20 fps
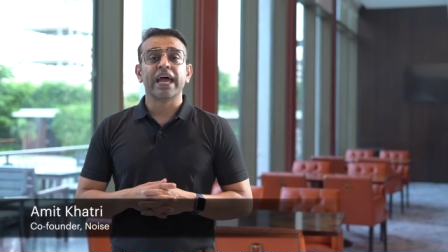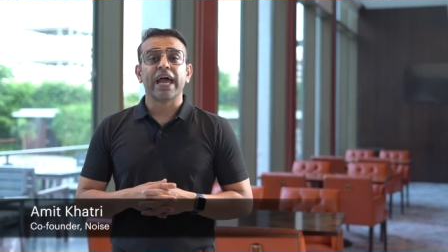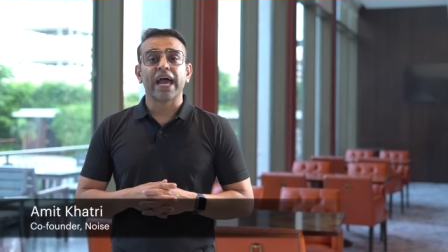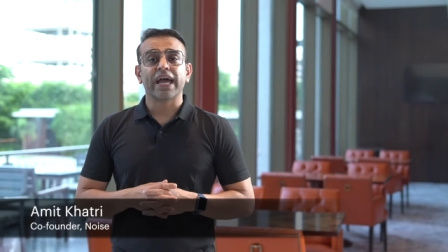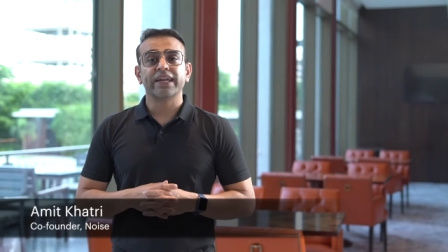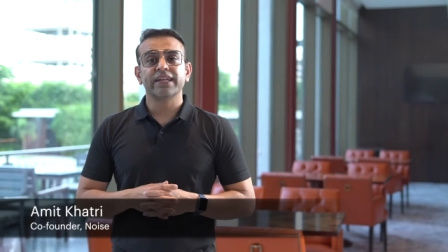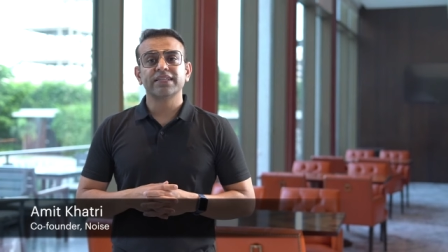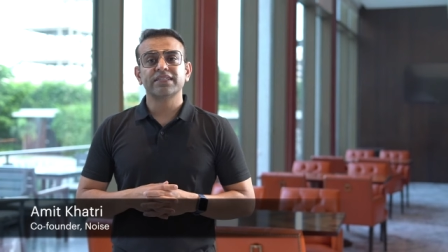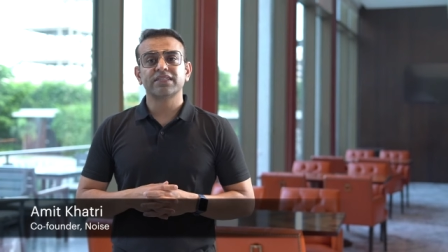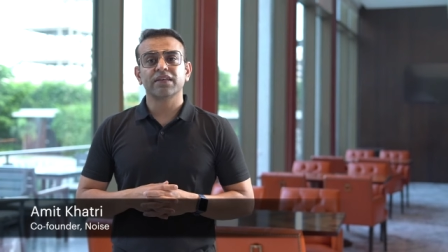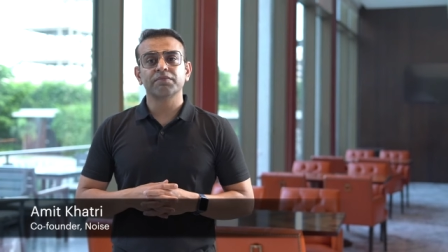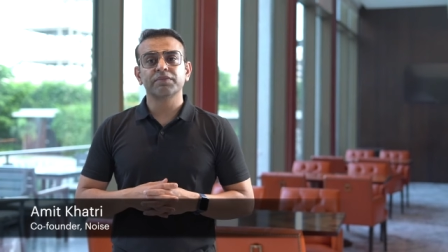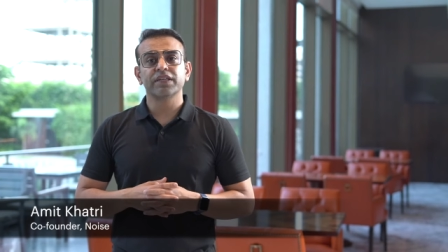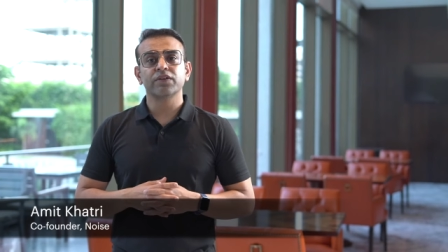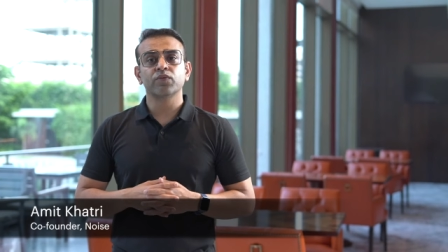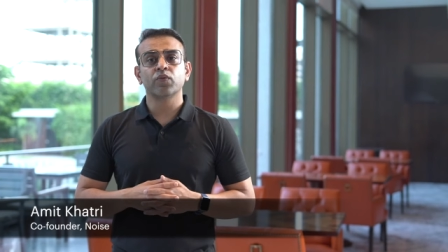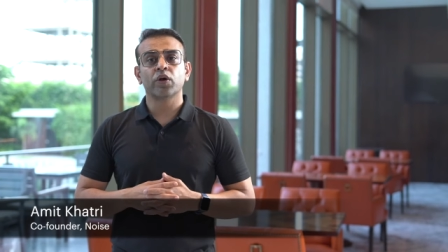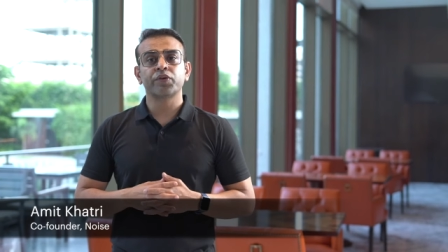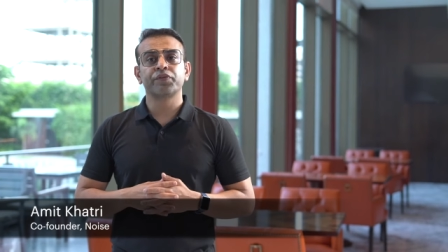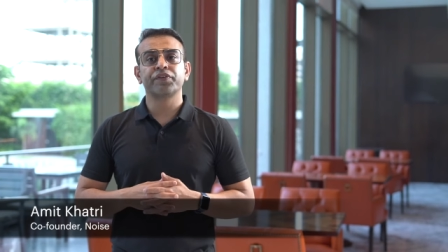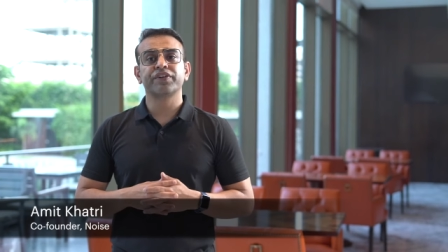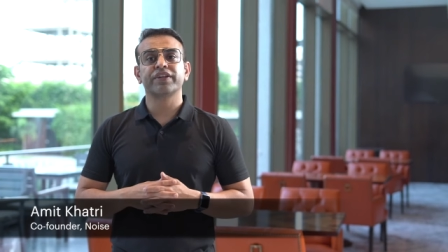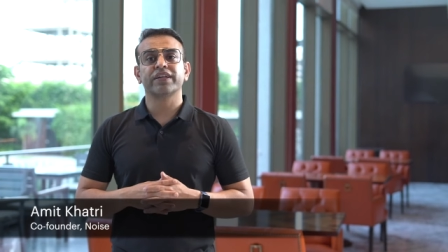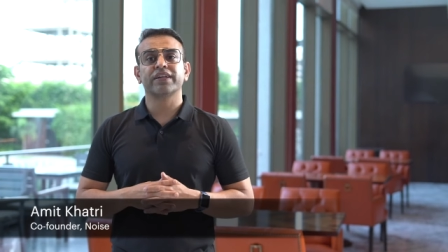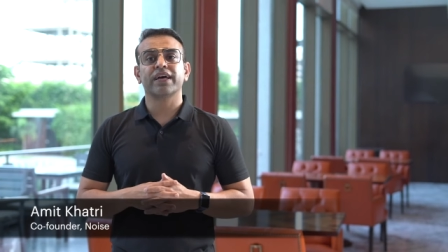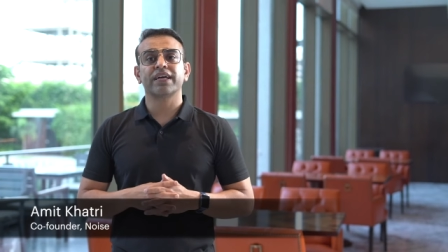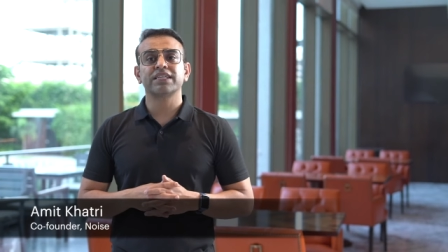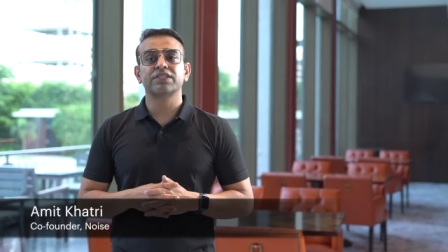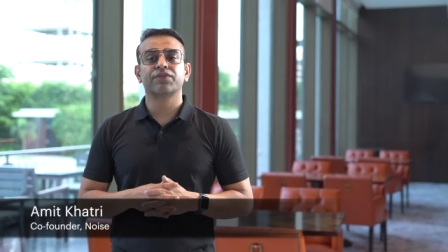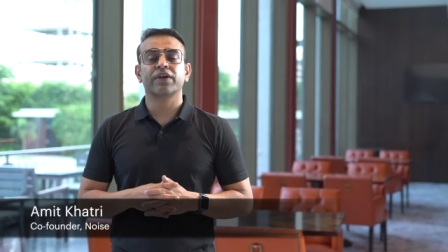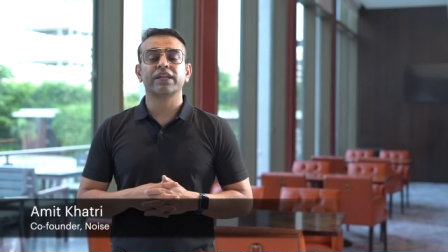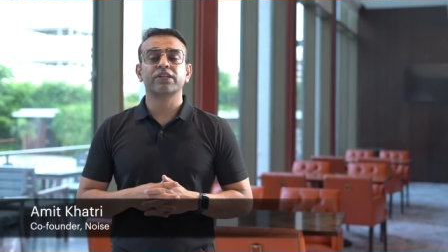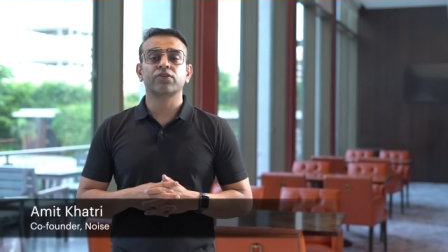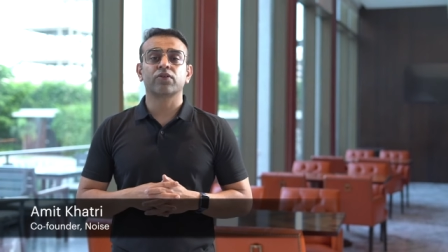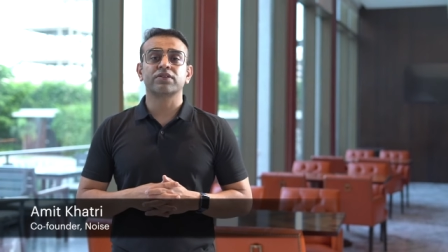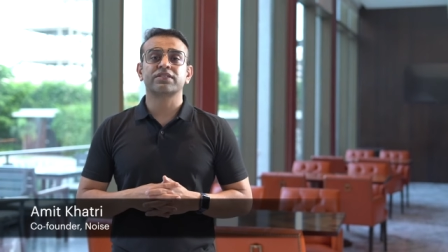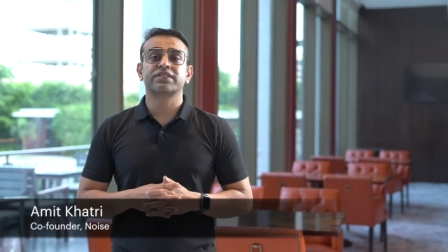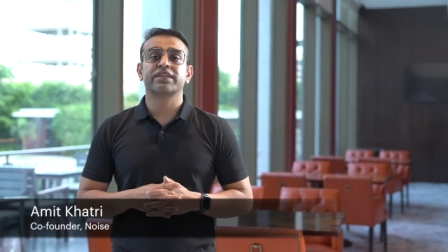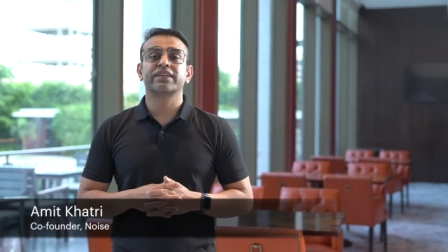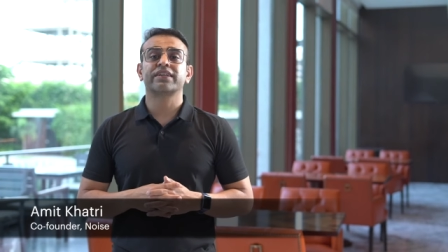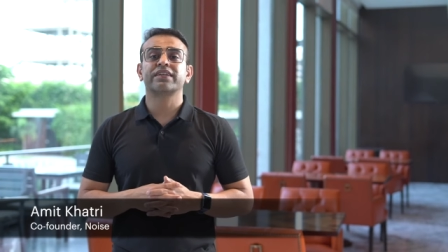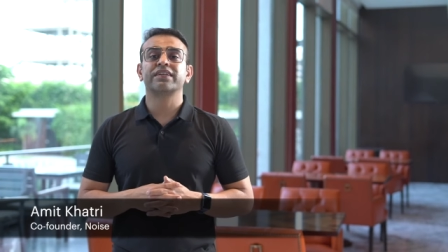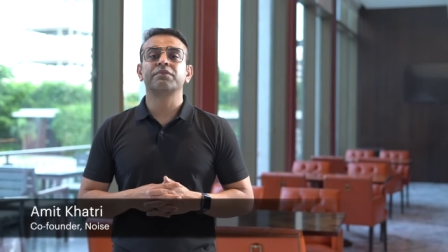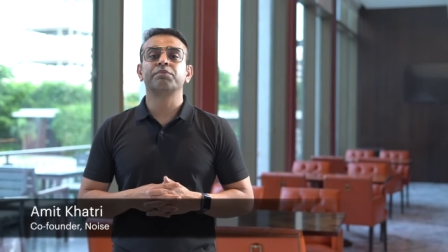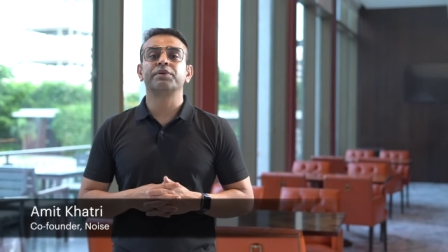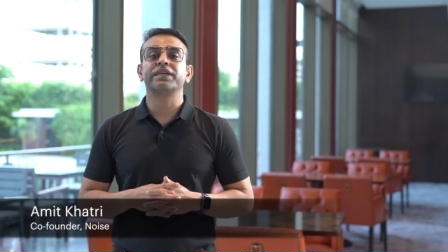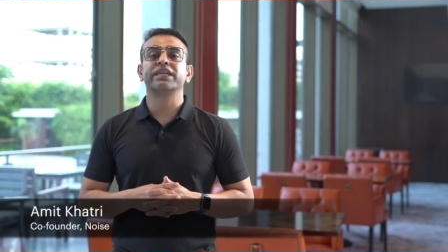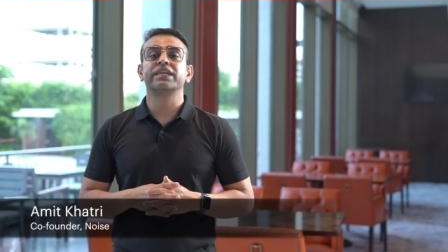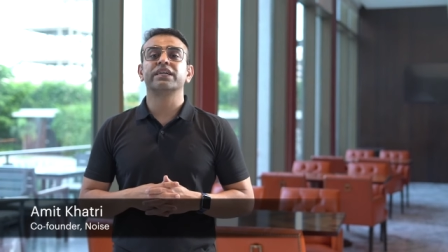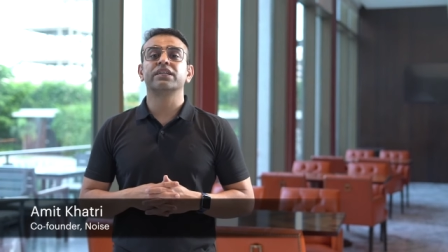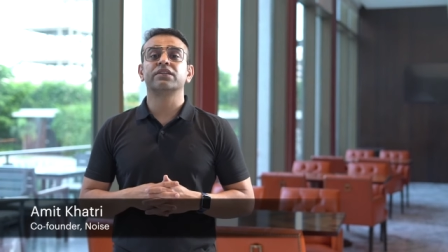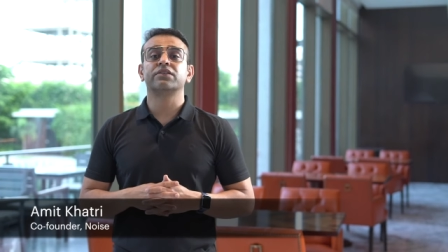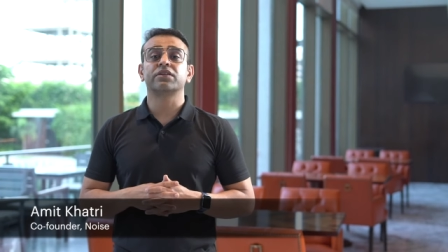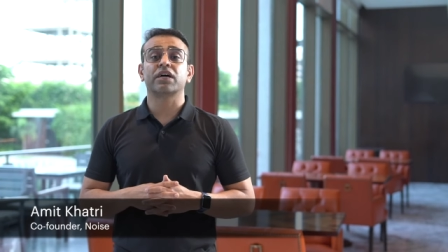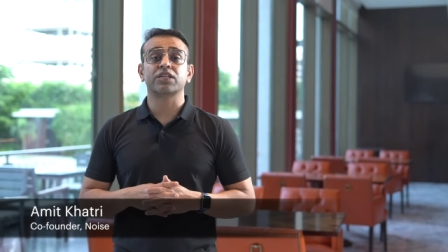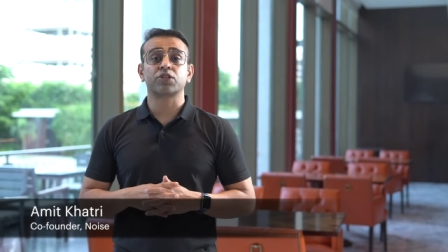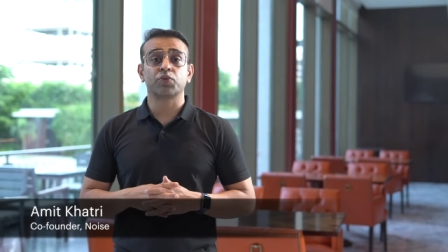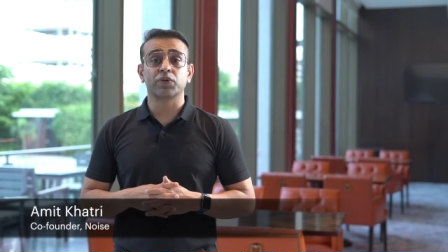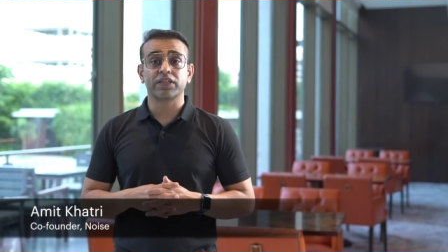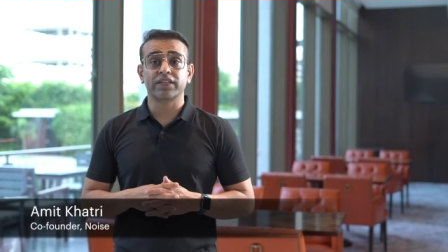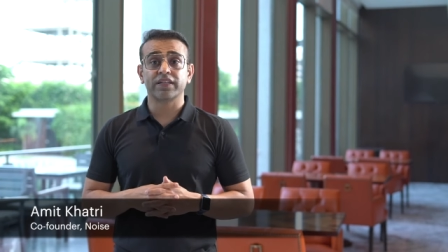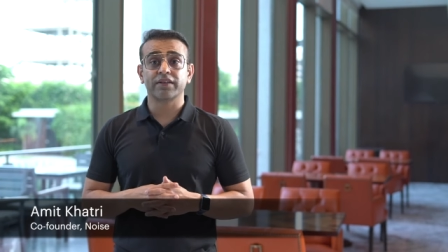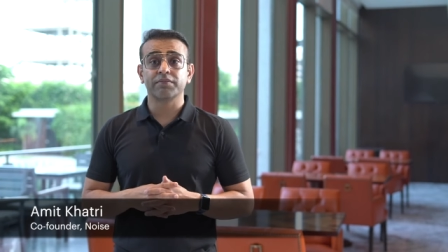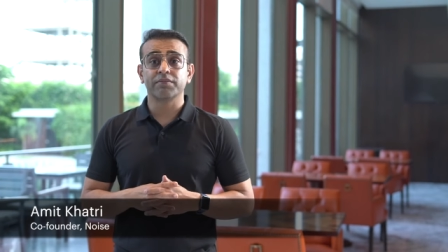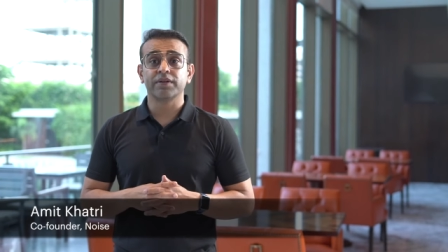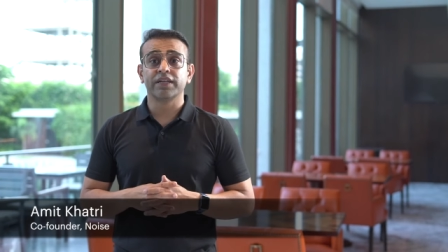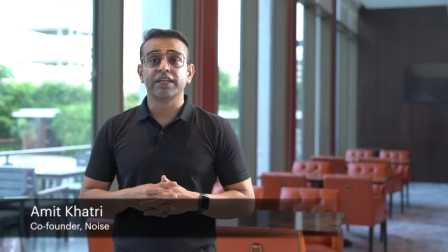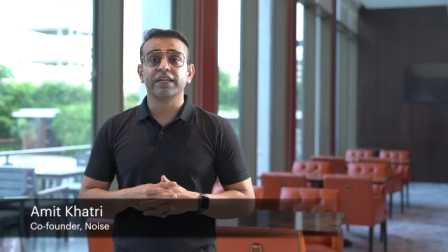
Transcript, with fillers: And it's something what we realize while constantly being in touch with them,